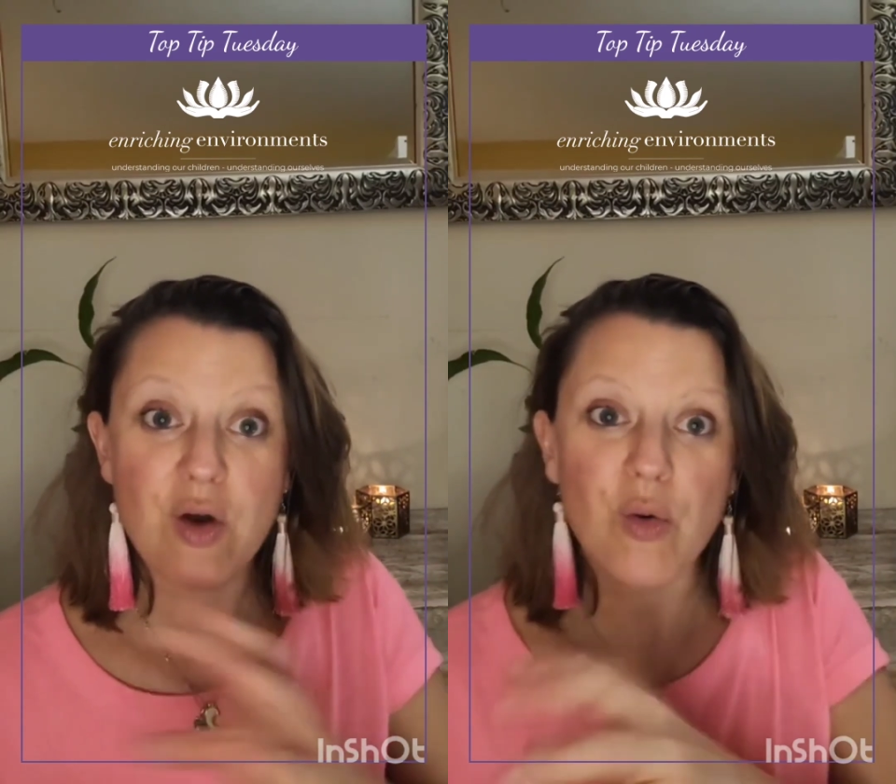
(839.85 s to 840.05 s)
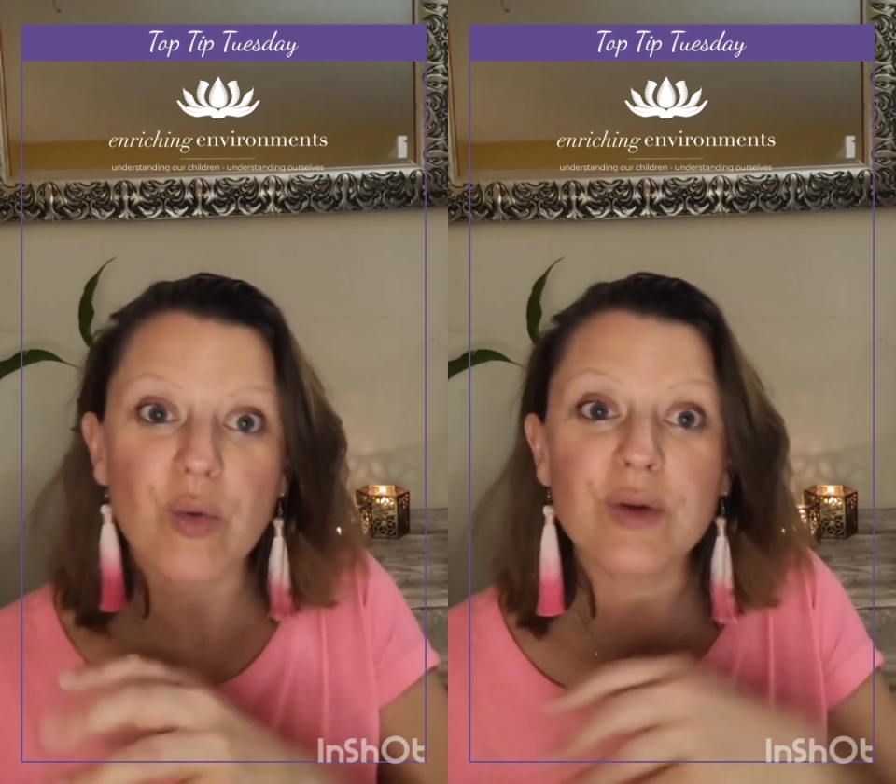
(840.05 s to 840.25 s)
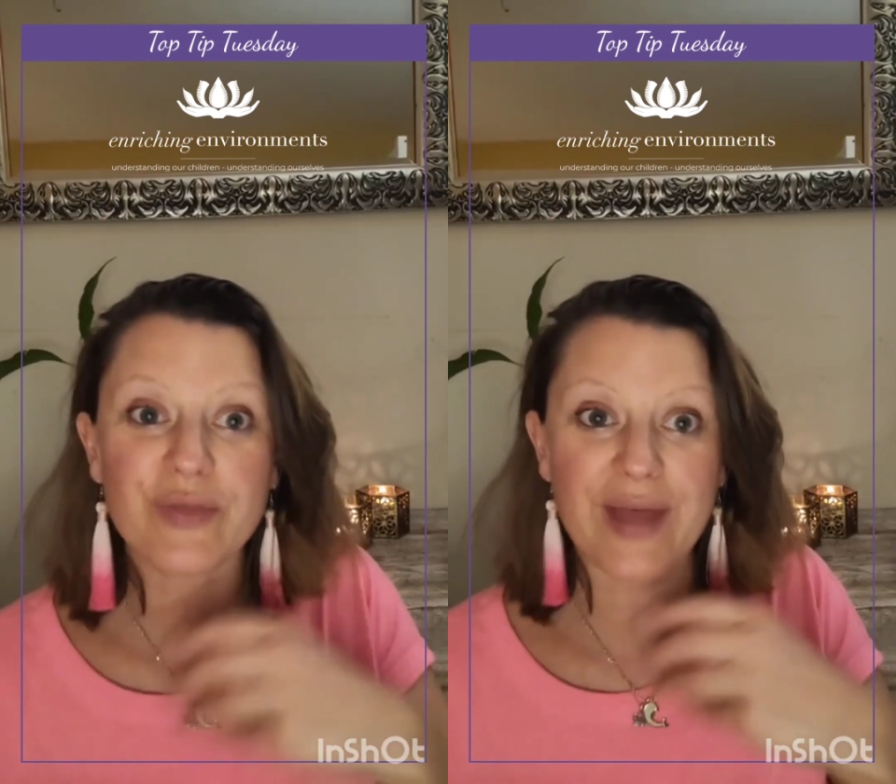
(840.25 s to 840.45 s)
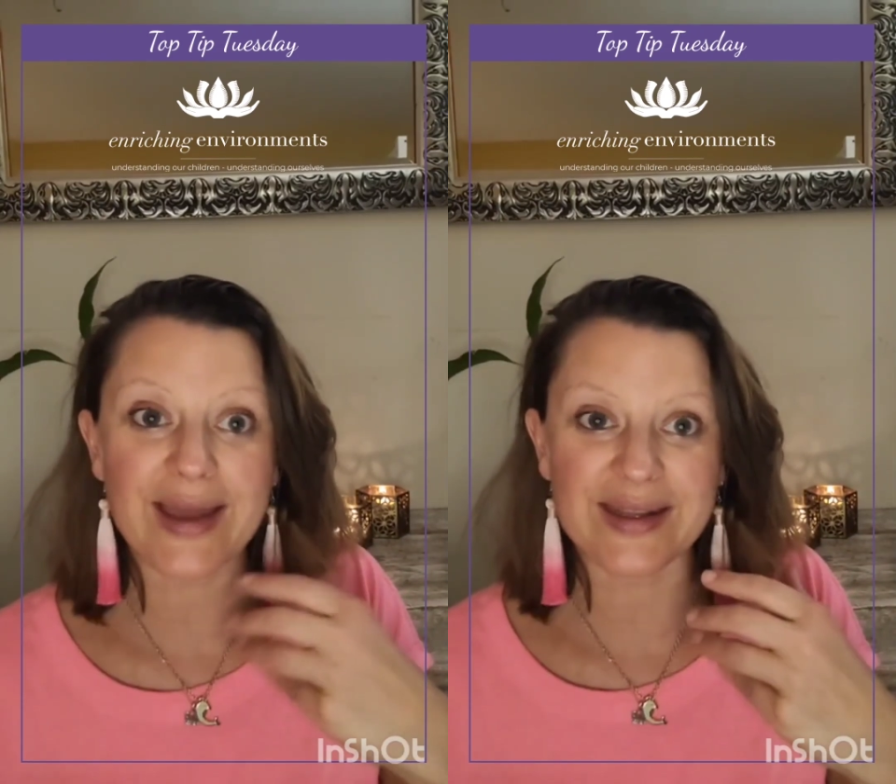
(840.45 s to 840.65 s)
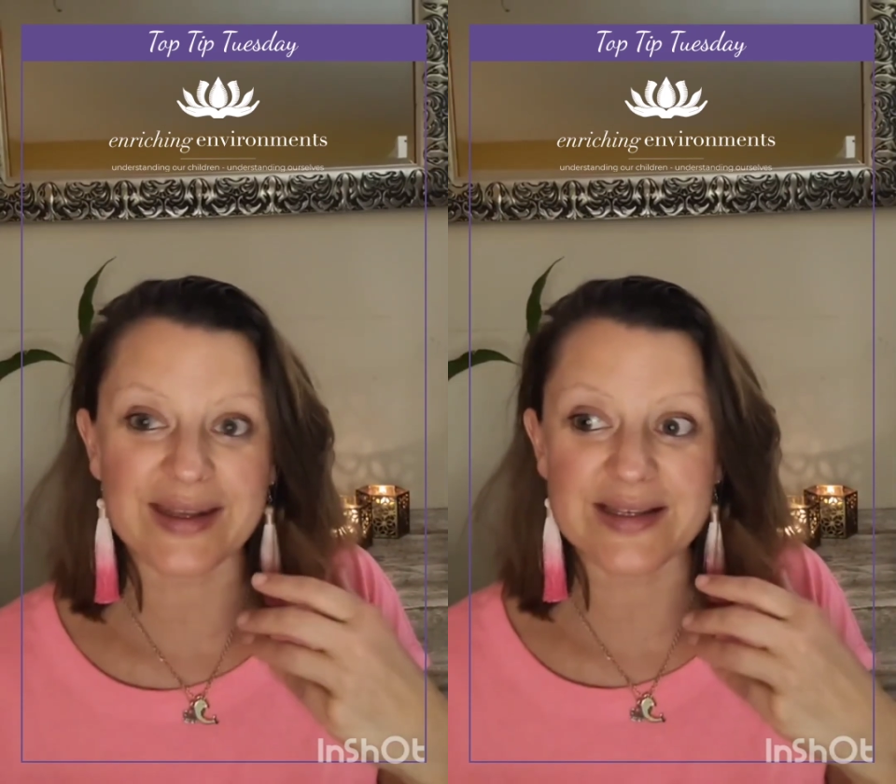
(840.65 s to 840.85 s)
All of
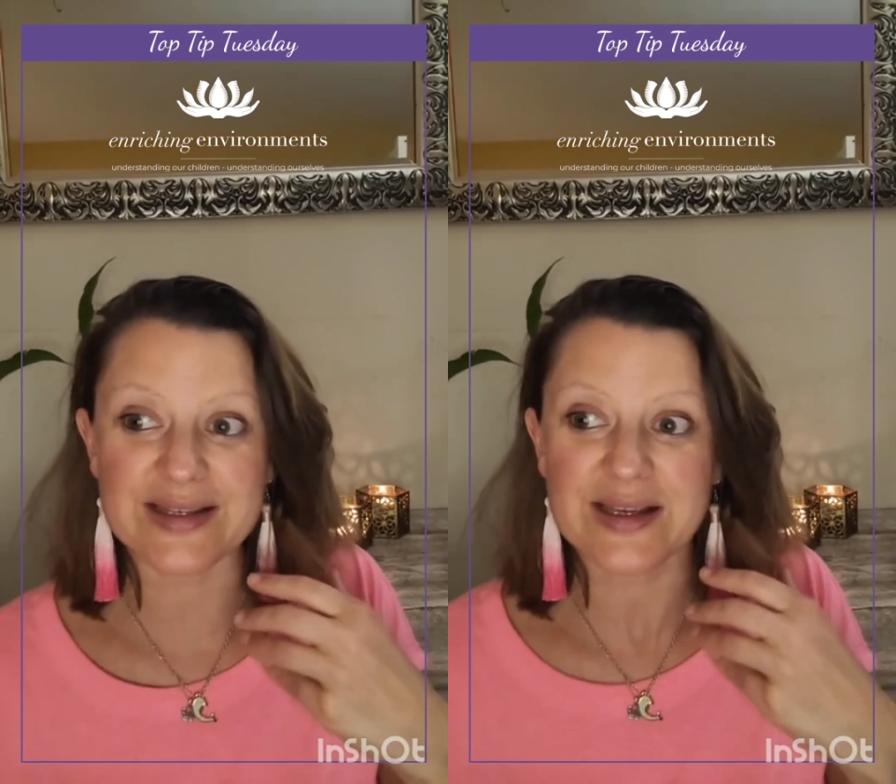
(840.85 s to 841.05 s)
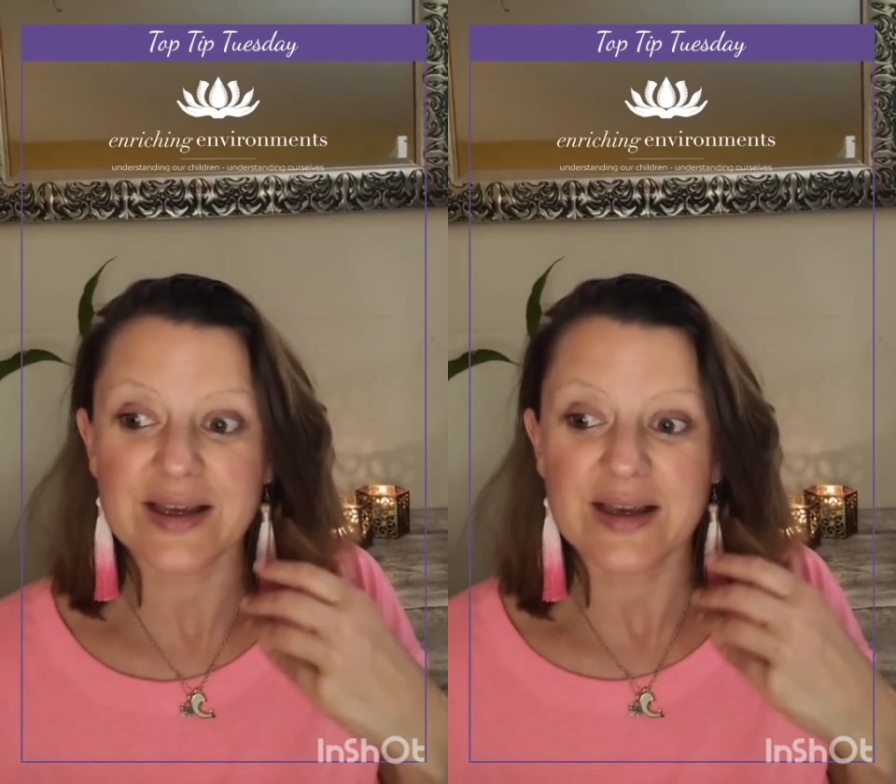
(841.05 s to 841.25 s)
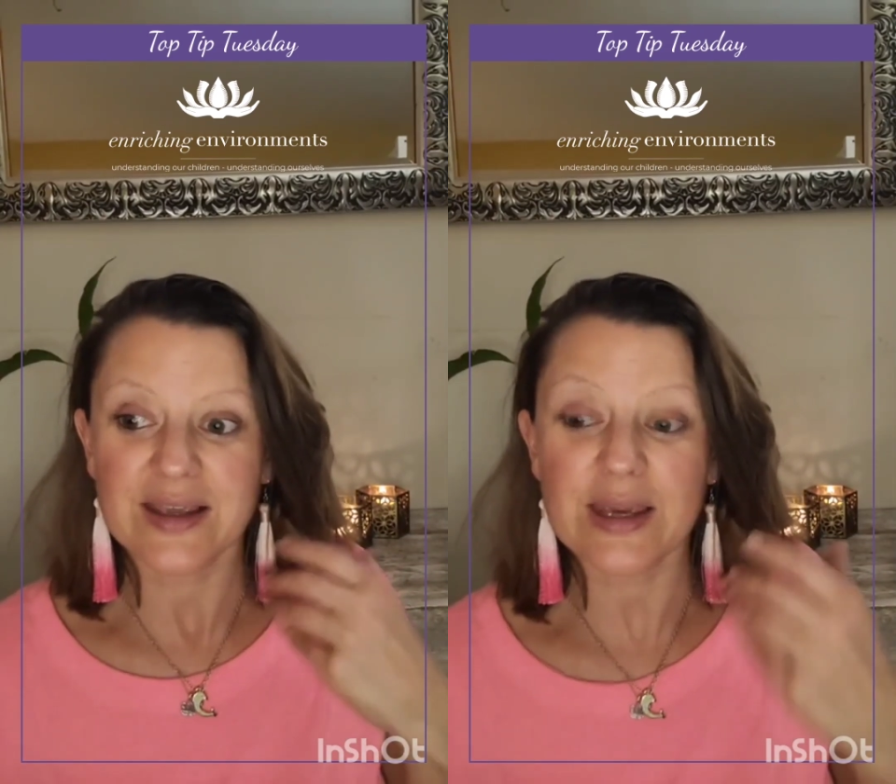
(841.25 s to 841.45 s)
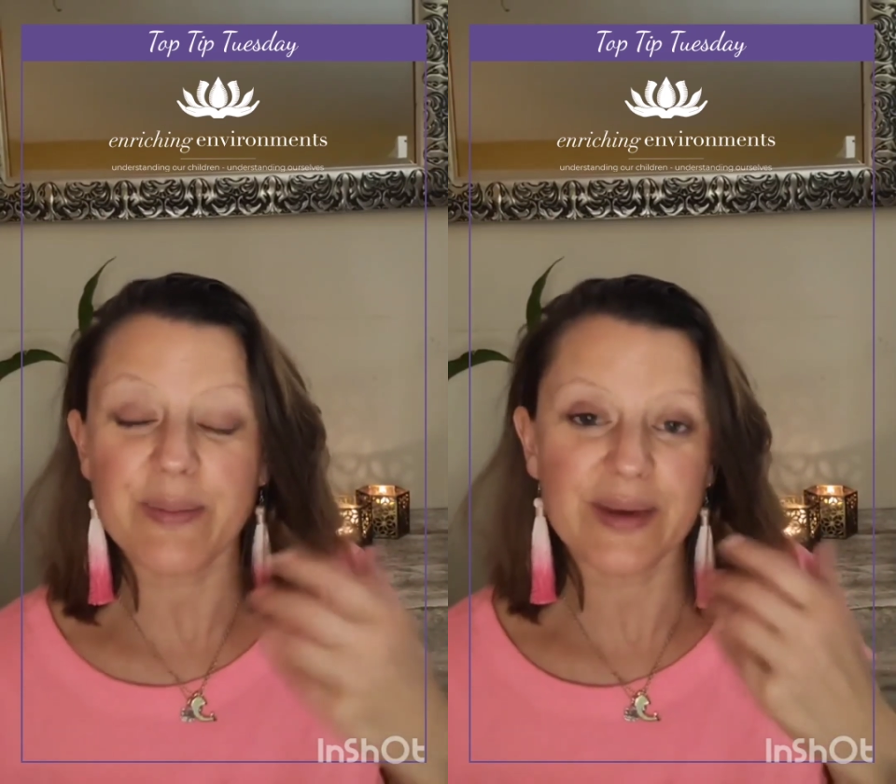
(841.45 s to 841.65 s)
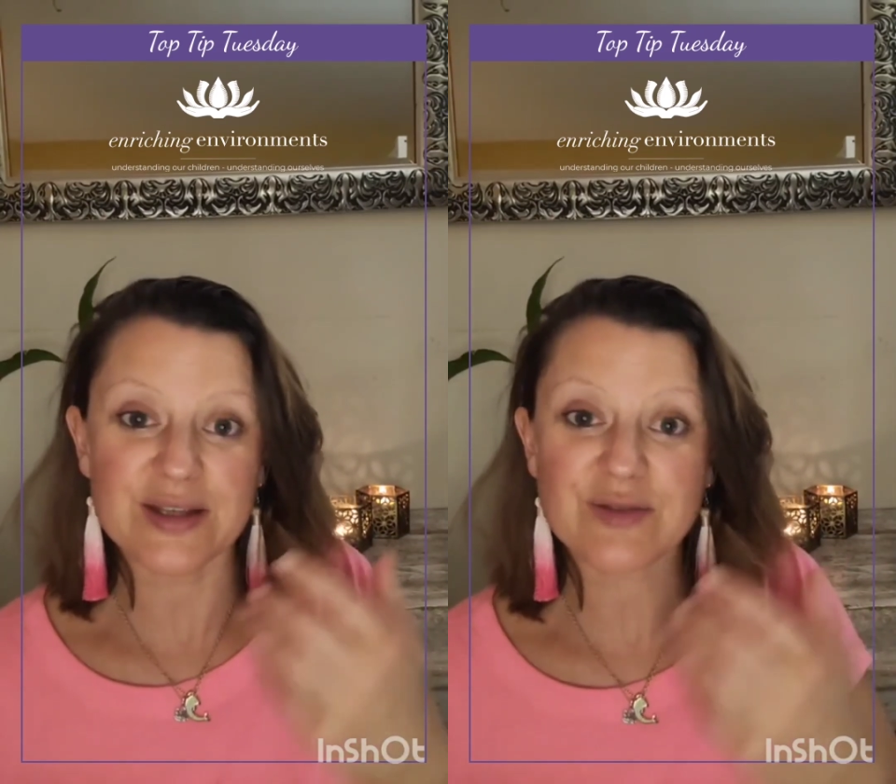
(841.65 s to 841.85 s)
that is
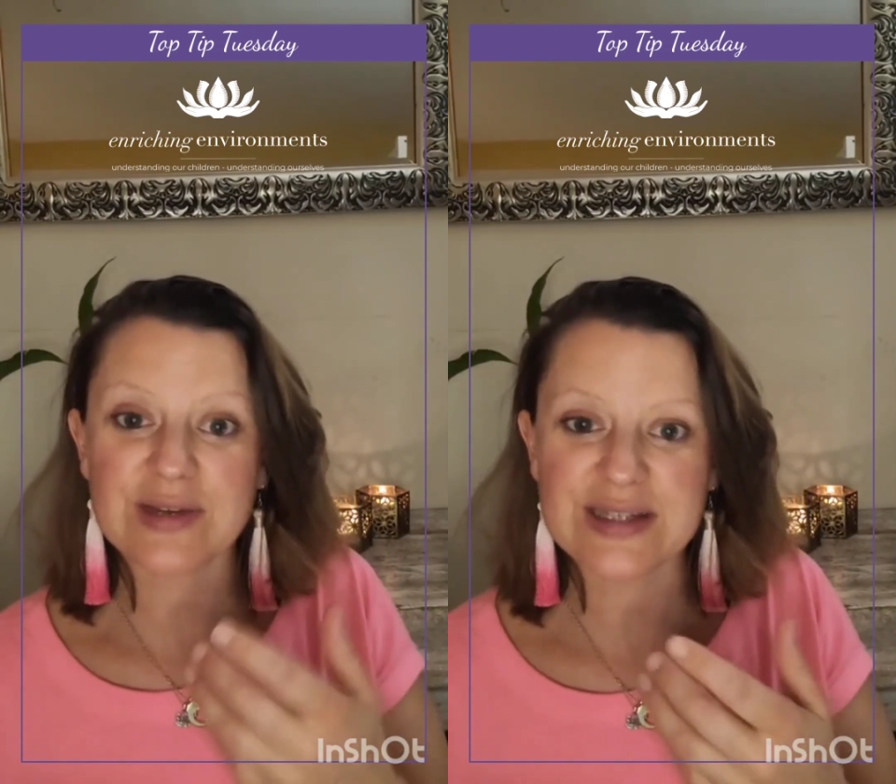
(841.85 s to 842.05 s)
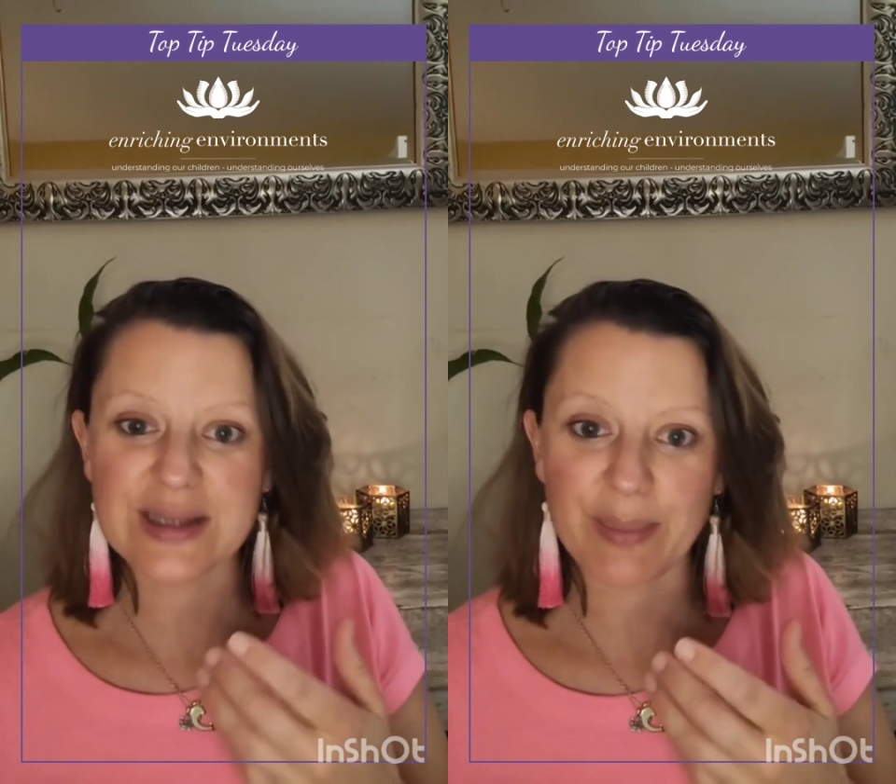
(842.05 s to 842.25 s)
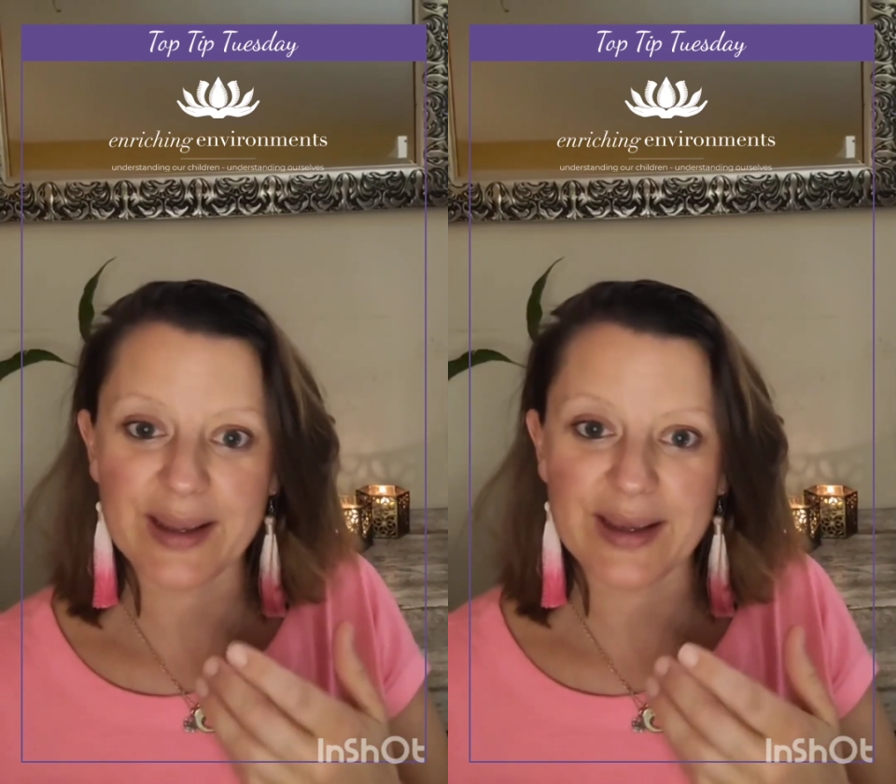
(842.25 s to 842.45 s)
keeping us really deeply